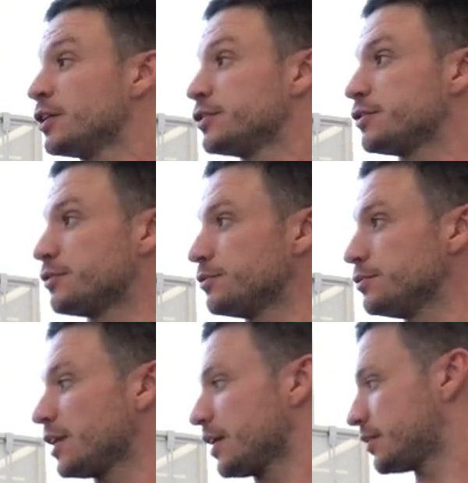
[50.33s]
So to
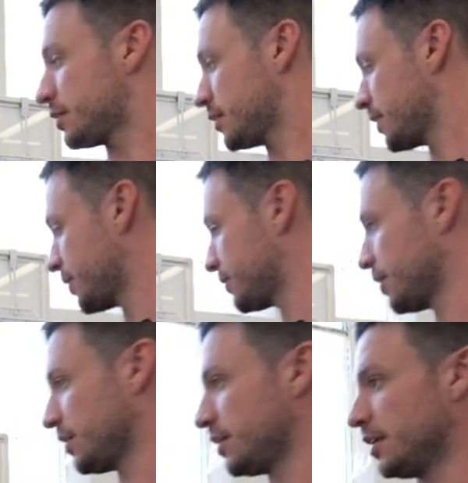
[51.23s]
do that, here's
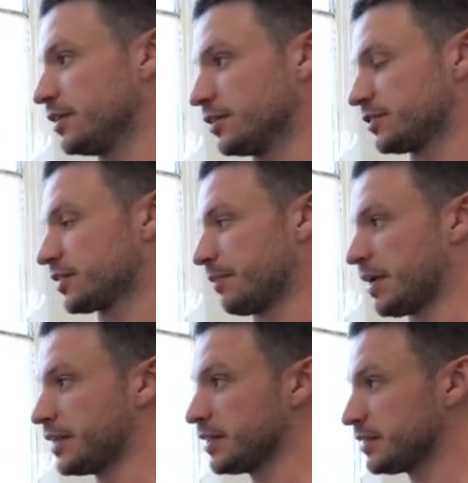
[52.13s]
a little
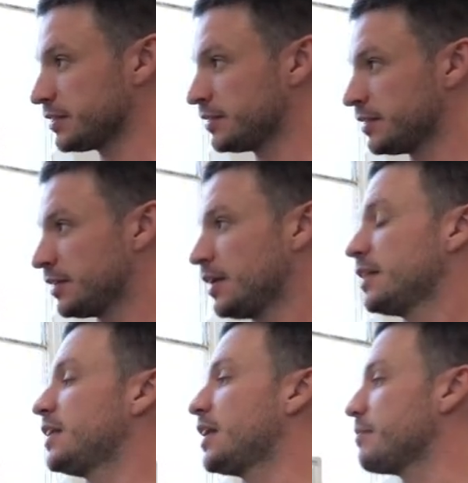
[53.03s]
schematic
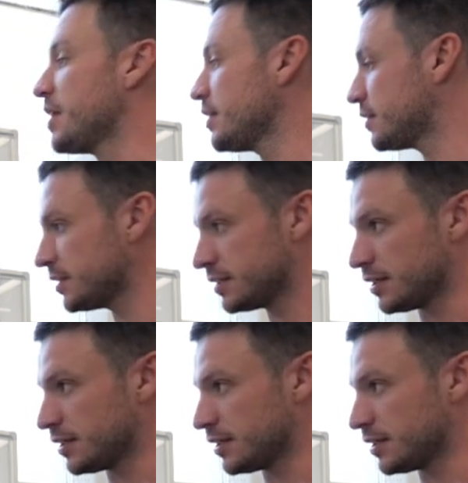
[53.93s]
that I made.